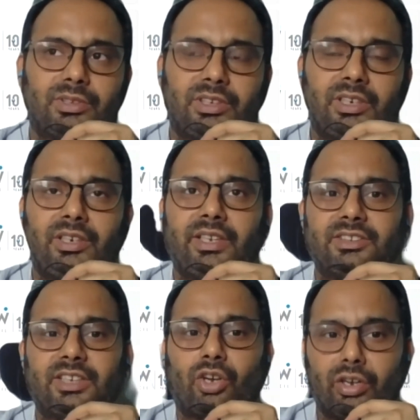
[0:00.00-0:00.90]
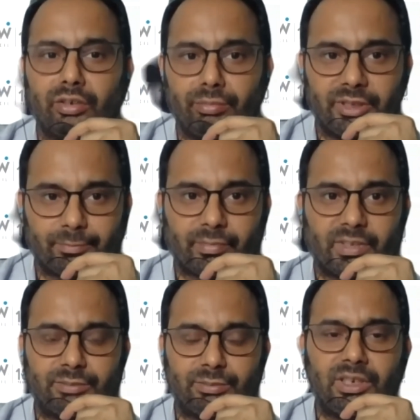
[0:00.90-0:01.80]
India's economy
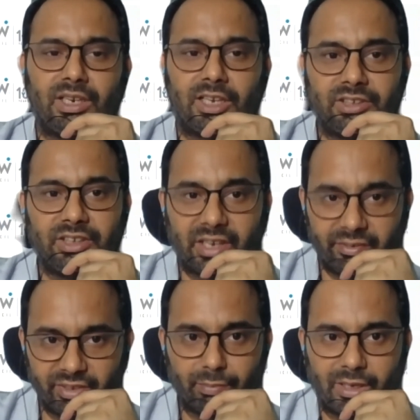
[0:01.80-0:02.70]
has been largely driven